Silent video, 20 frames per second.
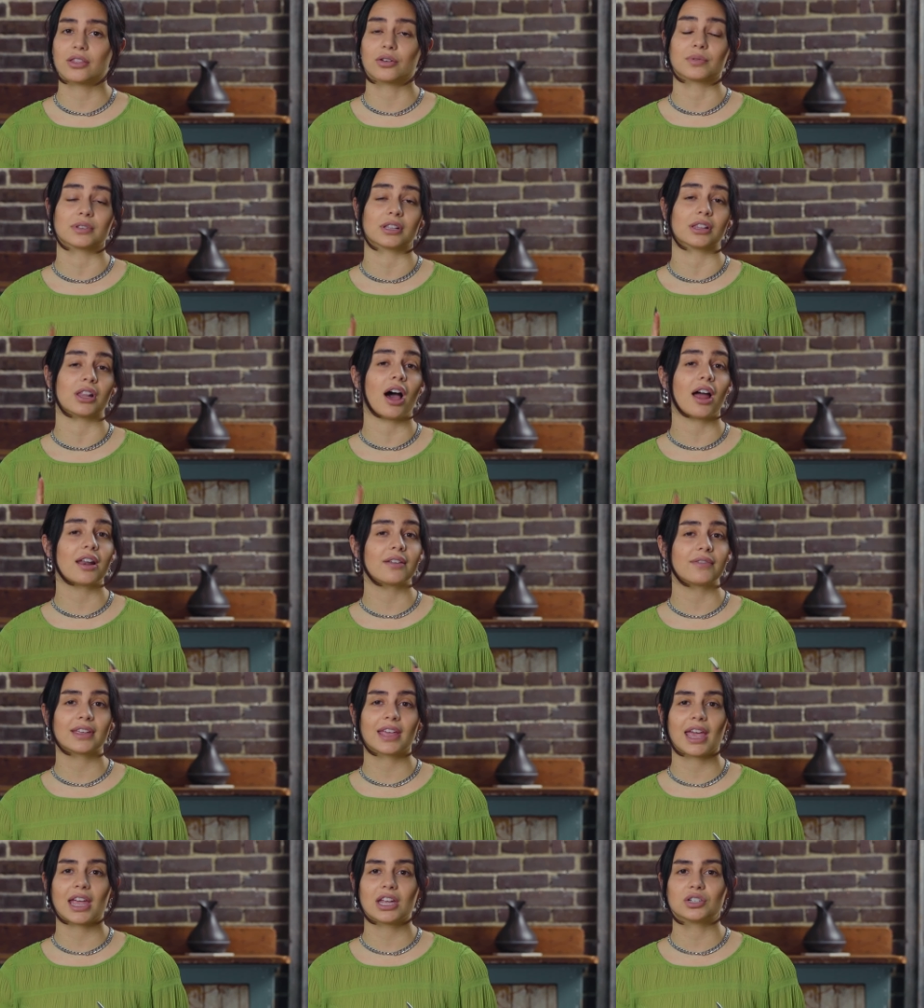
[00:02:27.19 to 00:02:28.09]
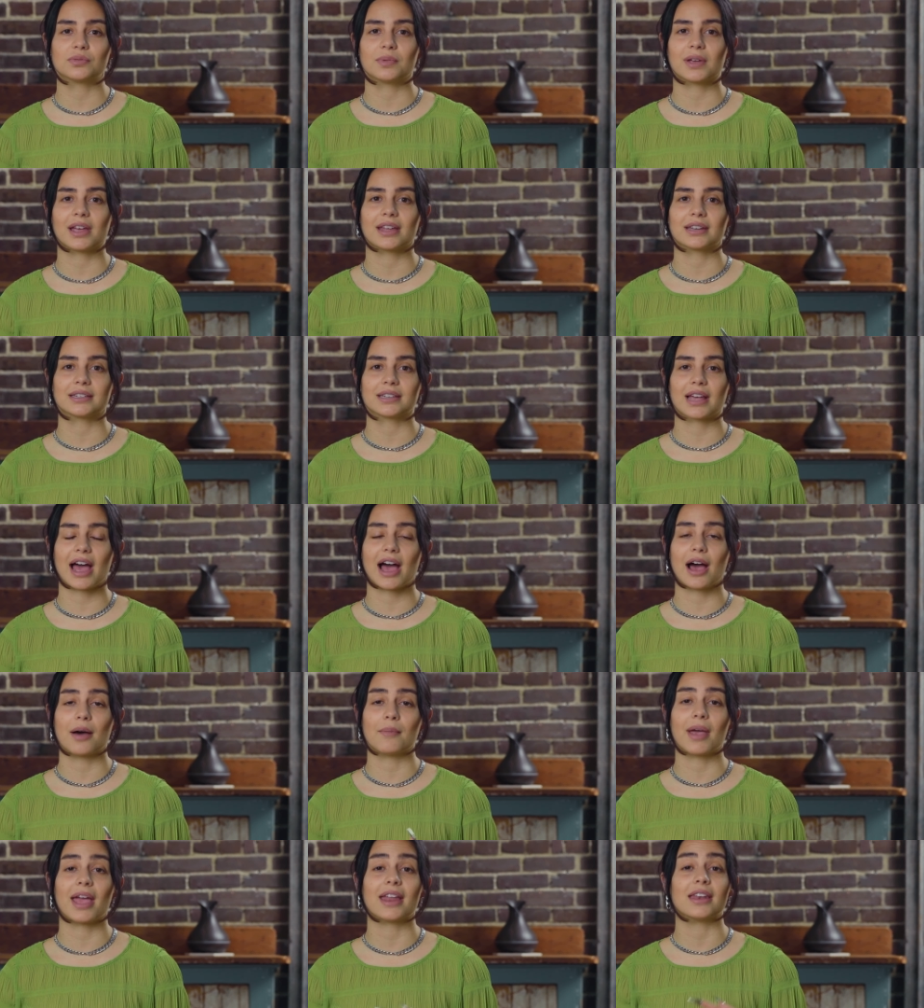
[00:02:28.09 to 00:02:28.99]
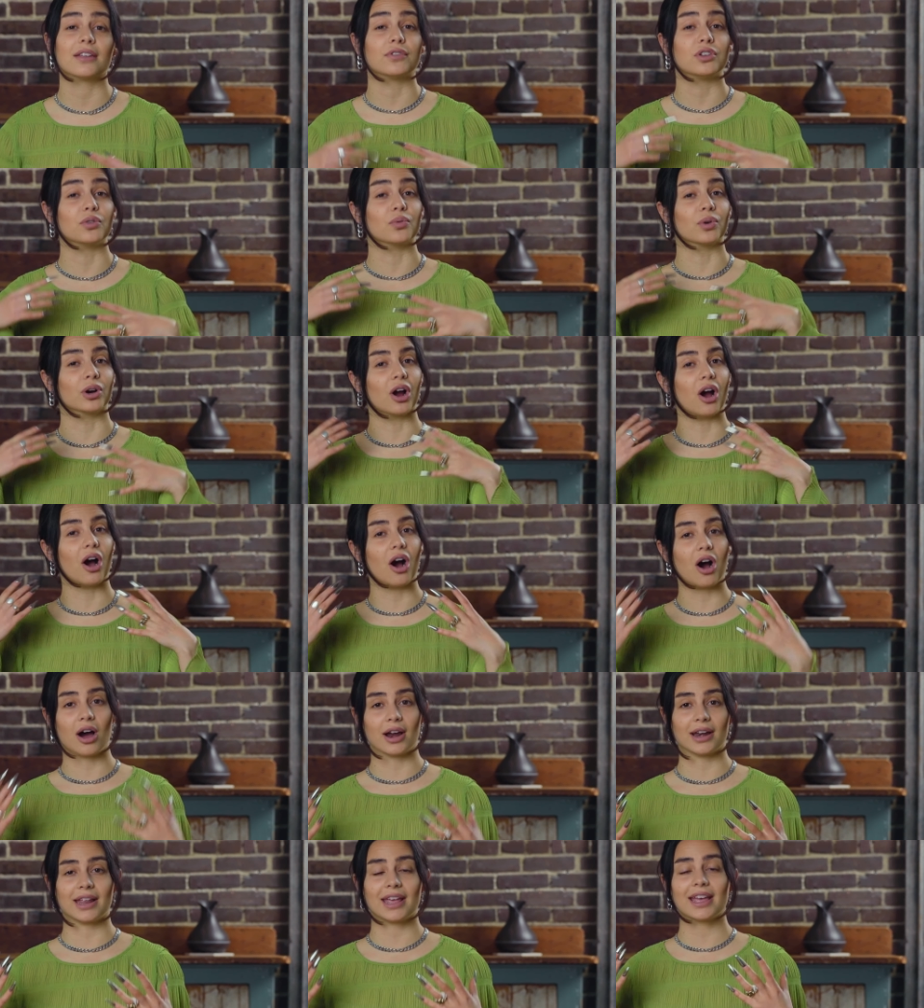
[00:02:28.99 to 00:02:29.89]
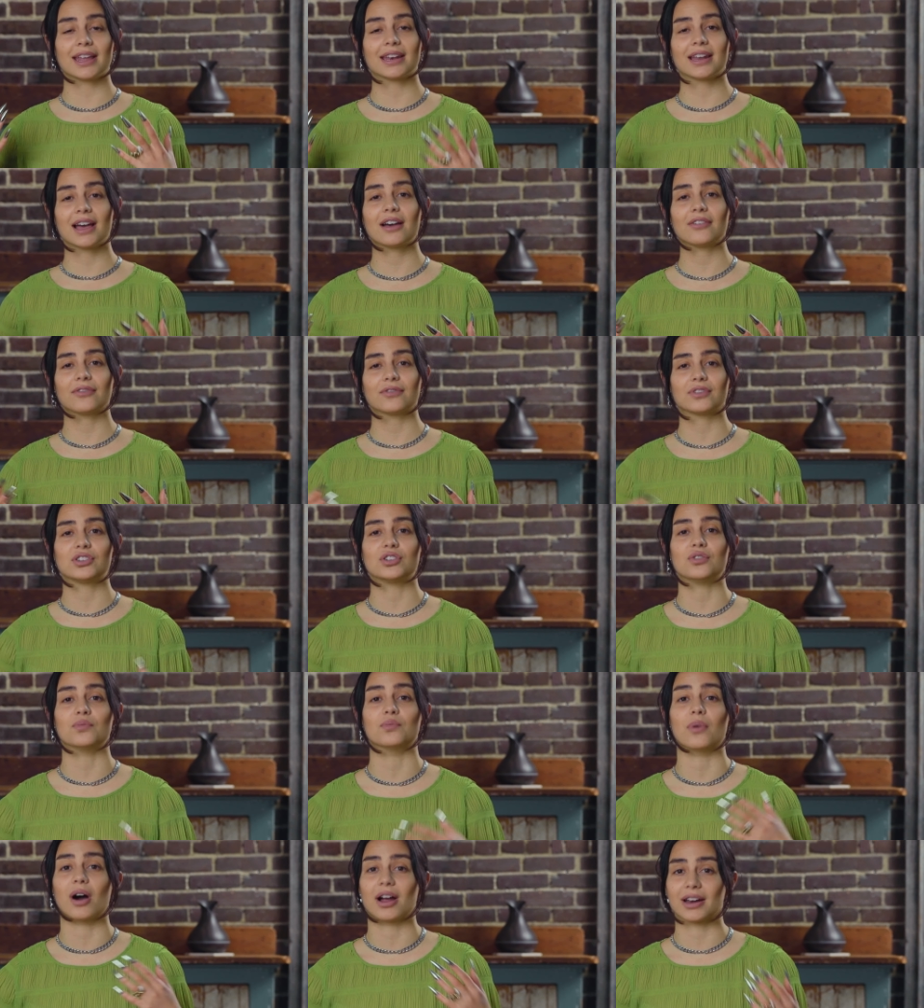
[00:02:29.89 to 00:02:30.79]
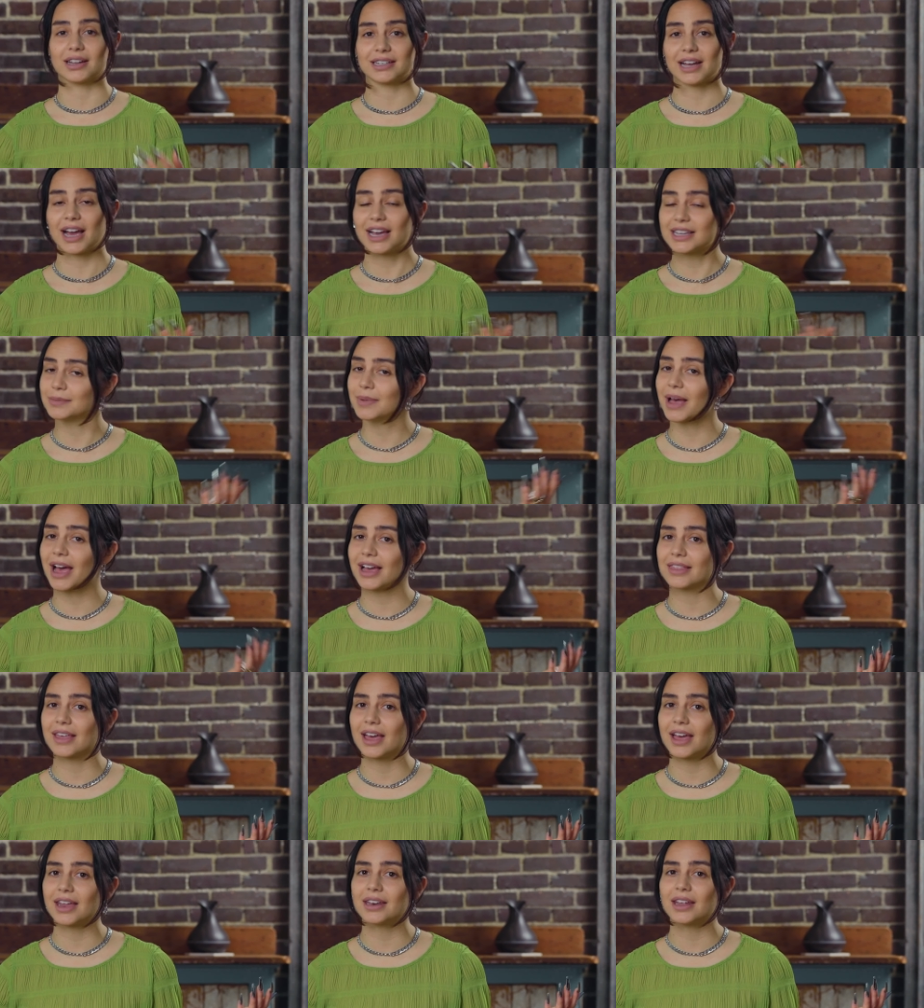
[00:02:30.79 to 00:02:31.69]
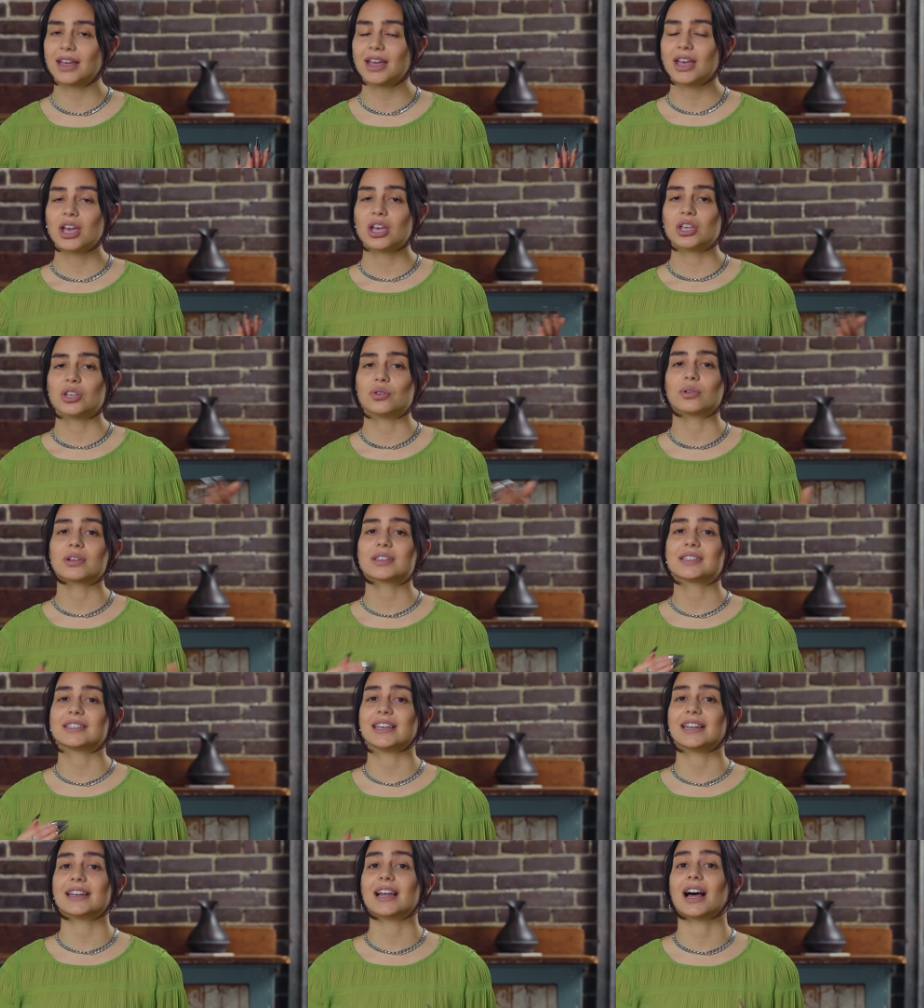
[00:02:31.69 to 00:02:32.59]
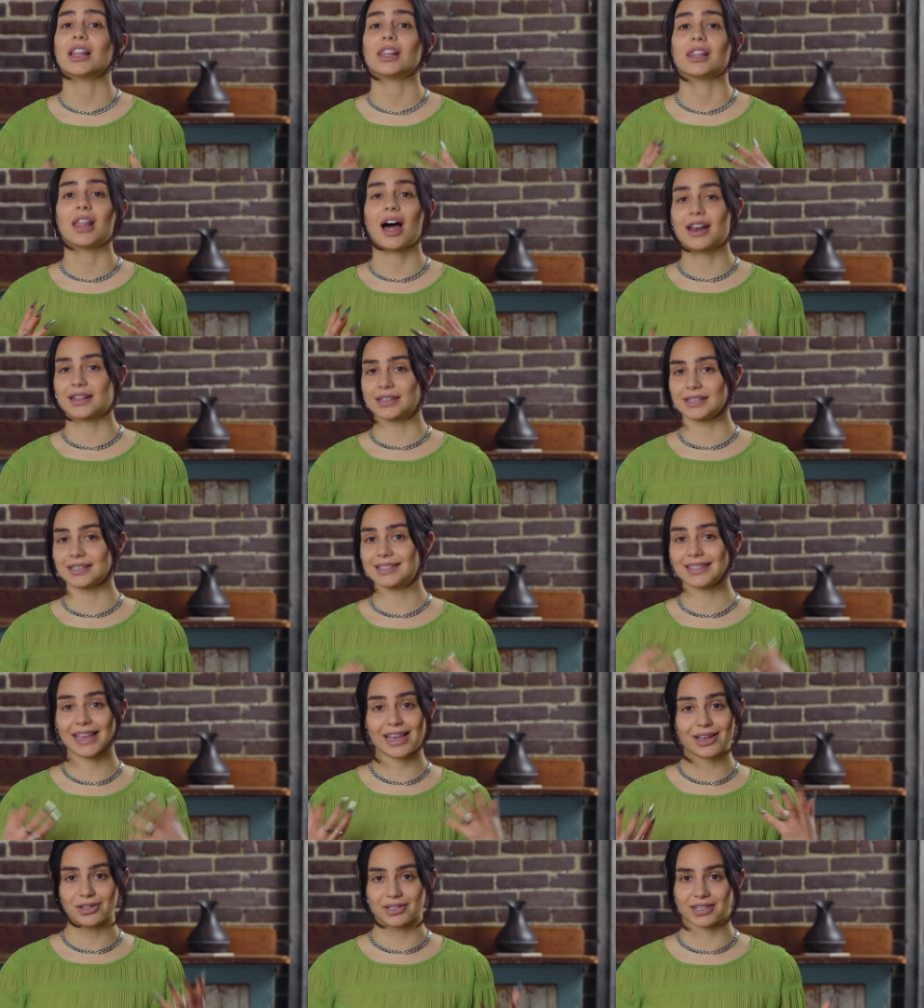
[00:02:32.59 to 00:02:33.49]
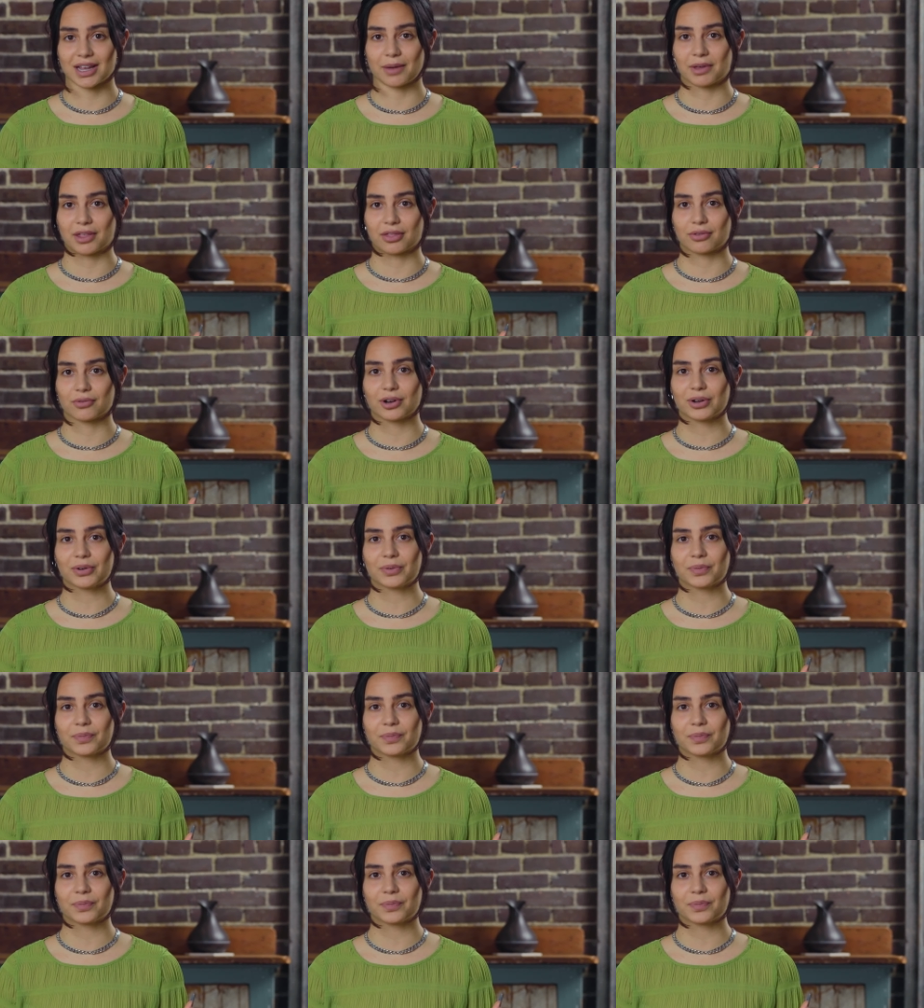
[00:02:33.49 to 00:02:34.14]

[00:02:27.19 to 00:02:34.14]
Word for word: There was a lot of engagement. Um, and if you were on it enough to monetize back then, you would have seen a lot of sales coming through.